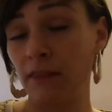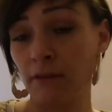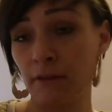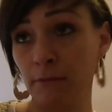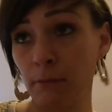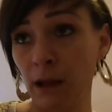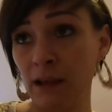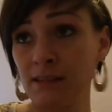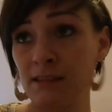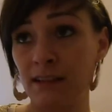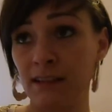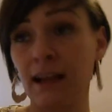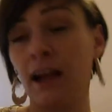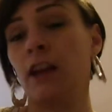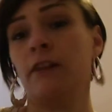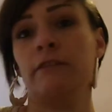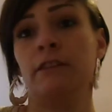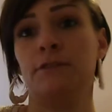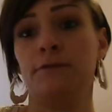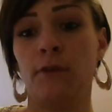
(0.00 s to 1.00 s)
the plastic
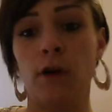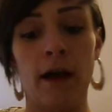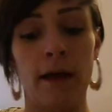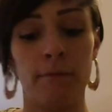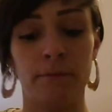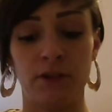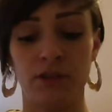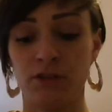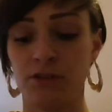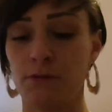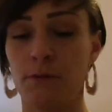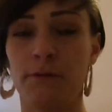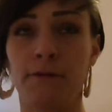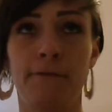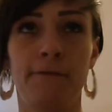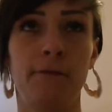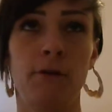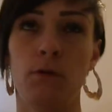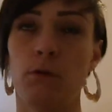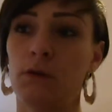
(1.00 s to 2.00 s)
cutlery is fine, but just the
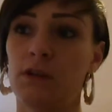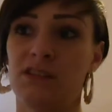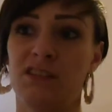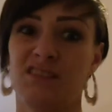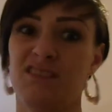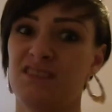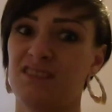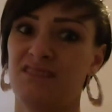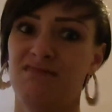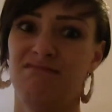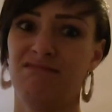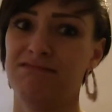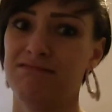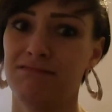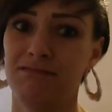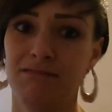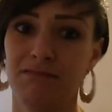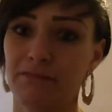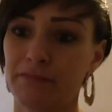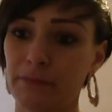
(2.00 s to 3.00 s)
forks,
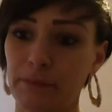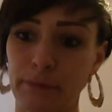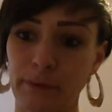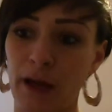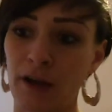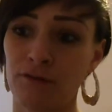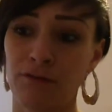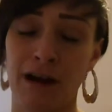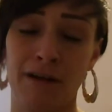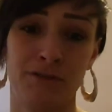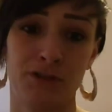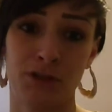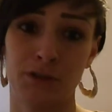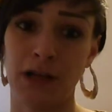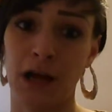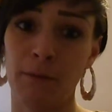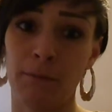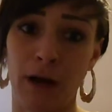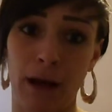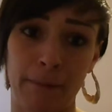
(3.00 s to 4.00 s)
I'd rather just
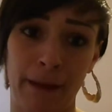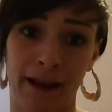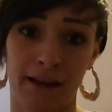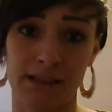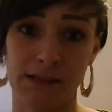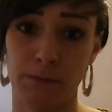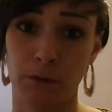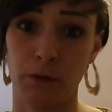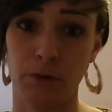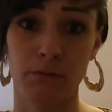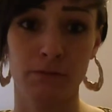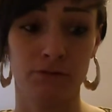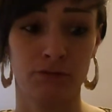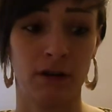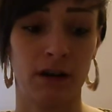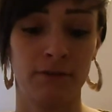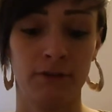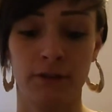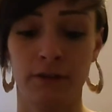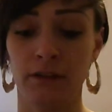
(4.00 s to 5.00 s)
go and buy a pack of spoons
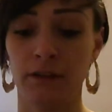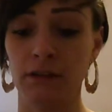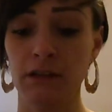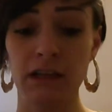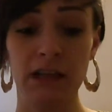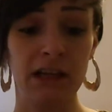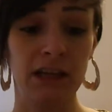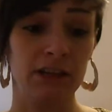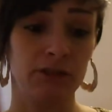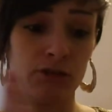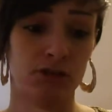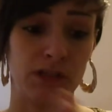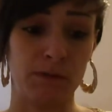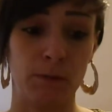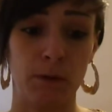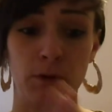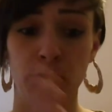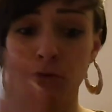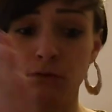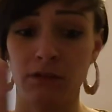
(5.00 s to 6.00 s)
rather than the
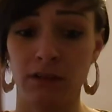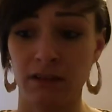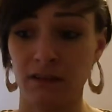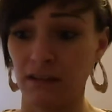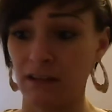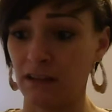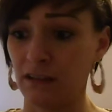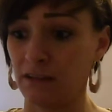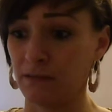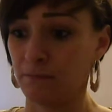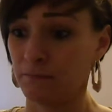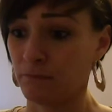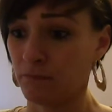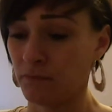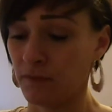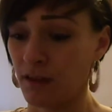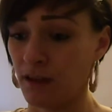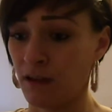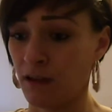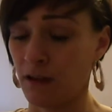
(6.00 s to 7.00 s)
spoon and
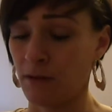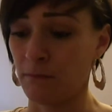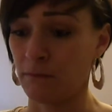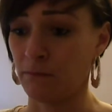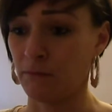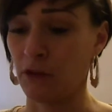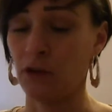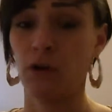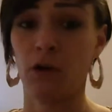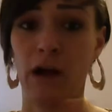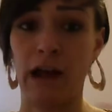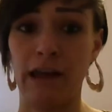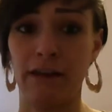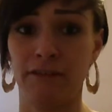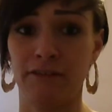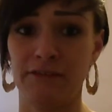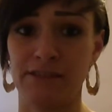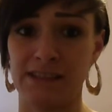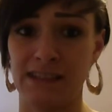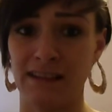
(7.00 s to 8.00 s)
the
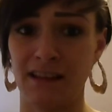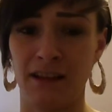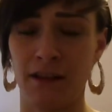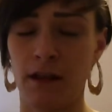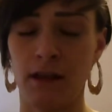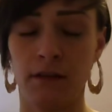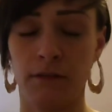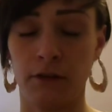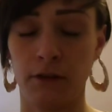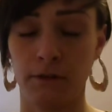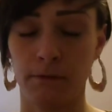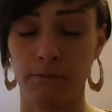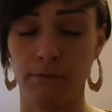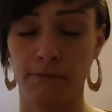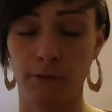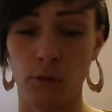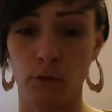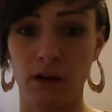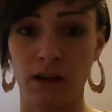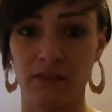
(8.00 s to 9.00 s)
knife, the
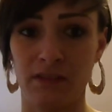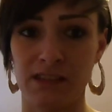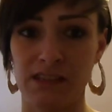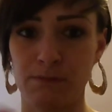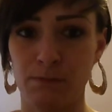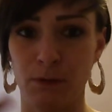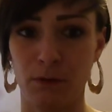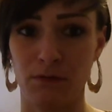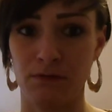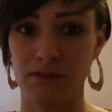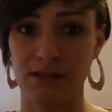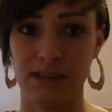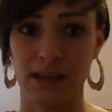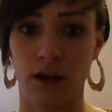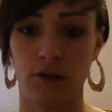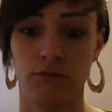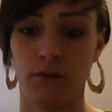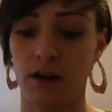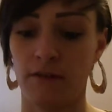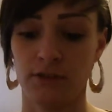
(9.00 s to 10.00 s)
fork and the spoon set.
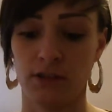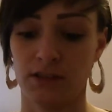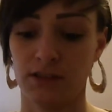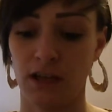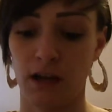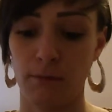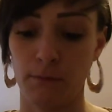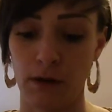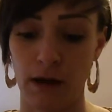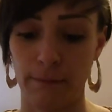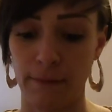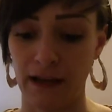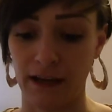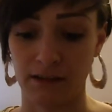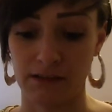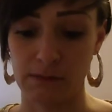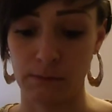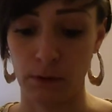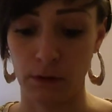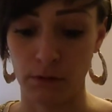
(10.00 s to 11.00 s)
I'd rather just go and buy a
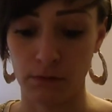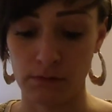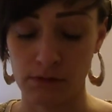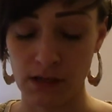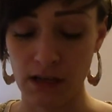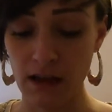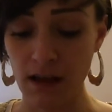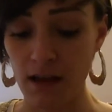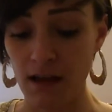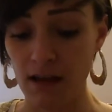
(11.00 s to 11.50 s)
pack of spoons.